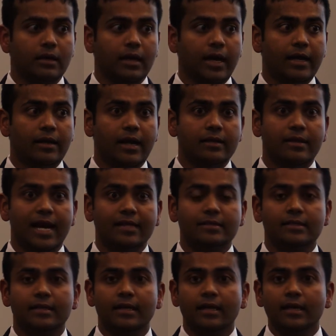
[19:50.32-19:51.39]
And
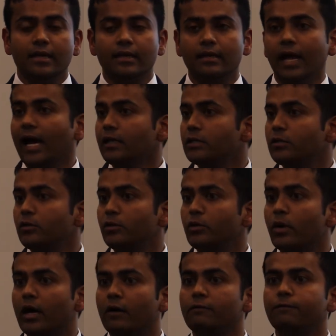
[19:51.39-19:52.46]
that's not
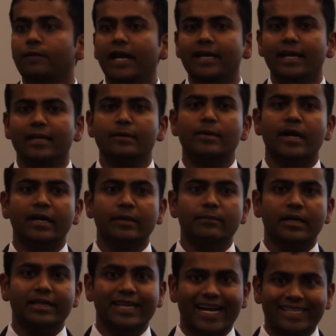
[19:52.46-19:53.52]
to offend anybody,
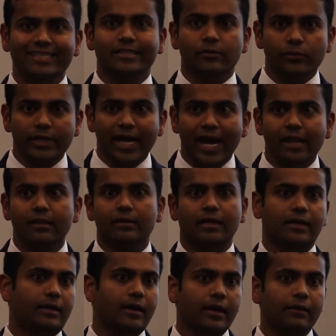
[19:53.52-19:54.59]
but that's the
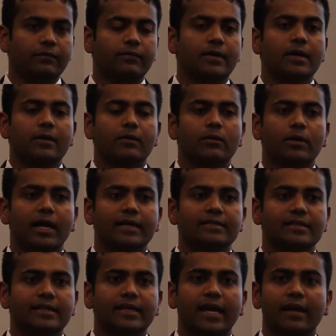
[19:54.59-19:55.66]
reality of what I
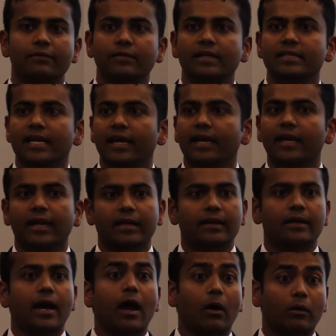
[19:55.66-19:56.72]
see every day in
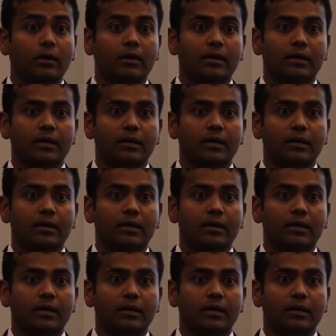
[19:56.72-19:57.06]
and out.